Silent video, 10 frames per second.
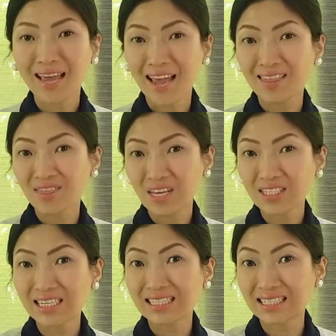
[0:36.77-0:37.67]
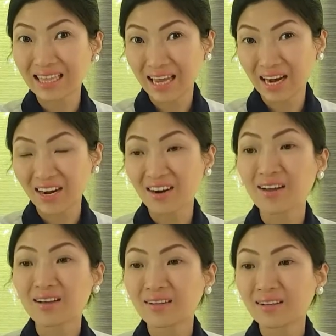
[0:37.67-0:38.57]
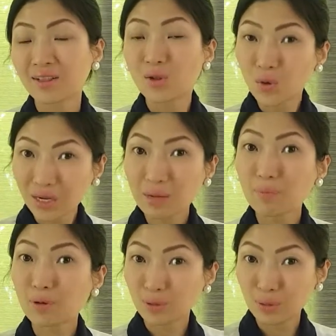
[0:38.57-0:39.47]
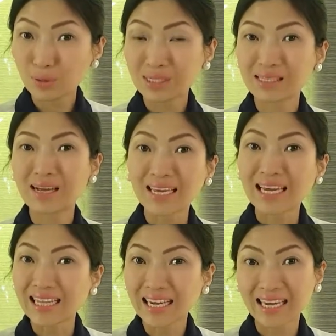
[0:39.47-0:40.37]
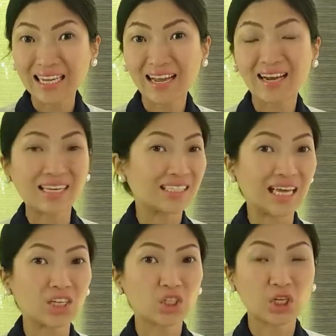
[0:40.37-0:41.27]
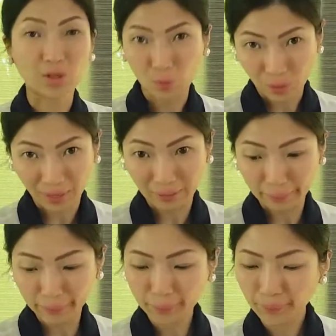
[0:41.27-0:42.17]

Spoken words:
And this is their locally produced Ylang Ylang essential oil.